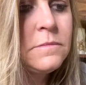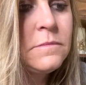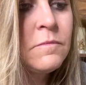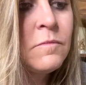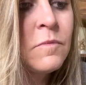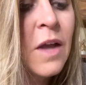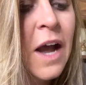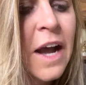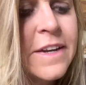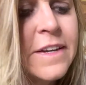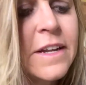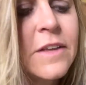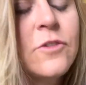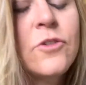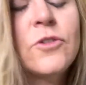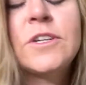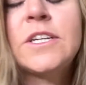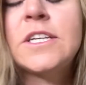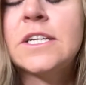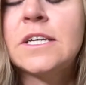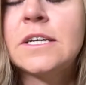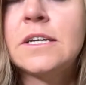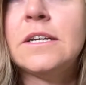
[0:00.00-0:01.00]
Another
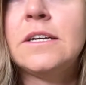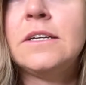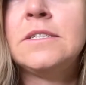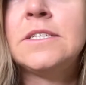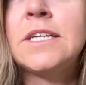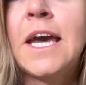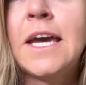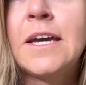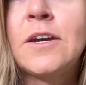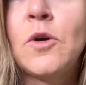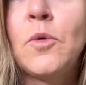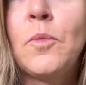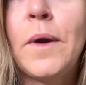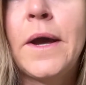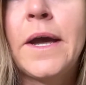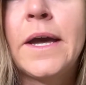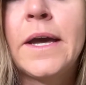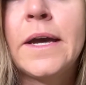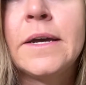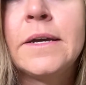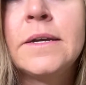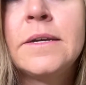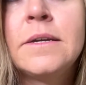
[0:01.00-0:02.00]
key
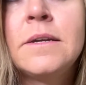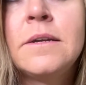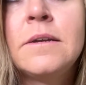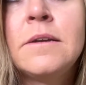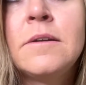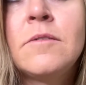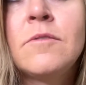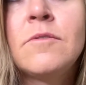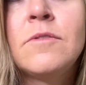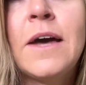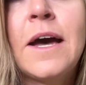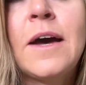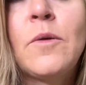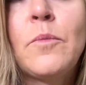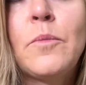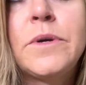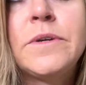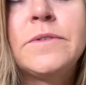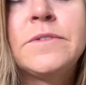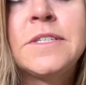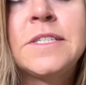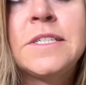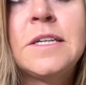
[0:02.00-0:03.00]
takeaway that
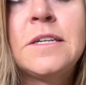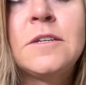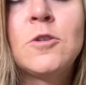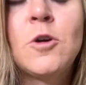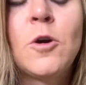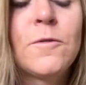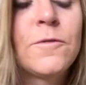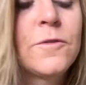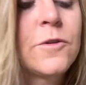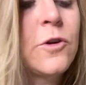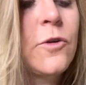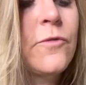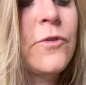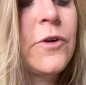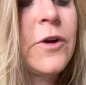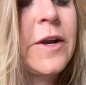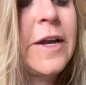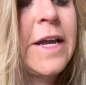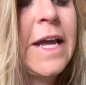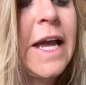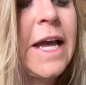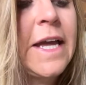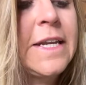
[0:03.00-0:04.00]
we've seen over and over
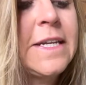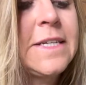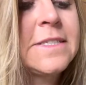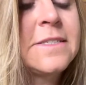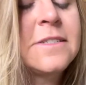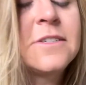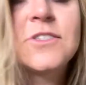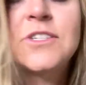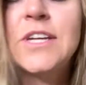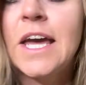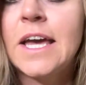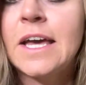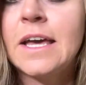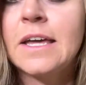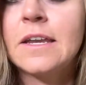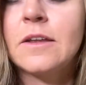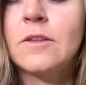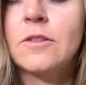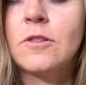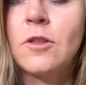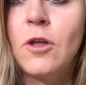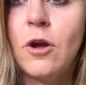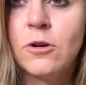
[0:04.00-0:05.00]
again is to take an
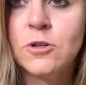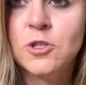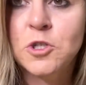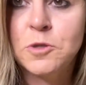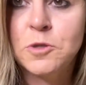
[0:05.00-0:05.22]
enlarged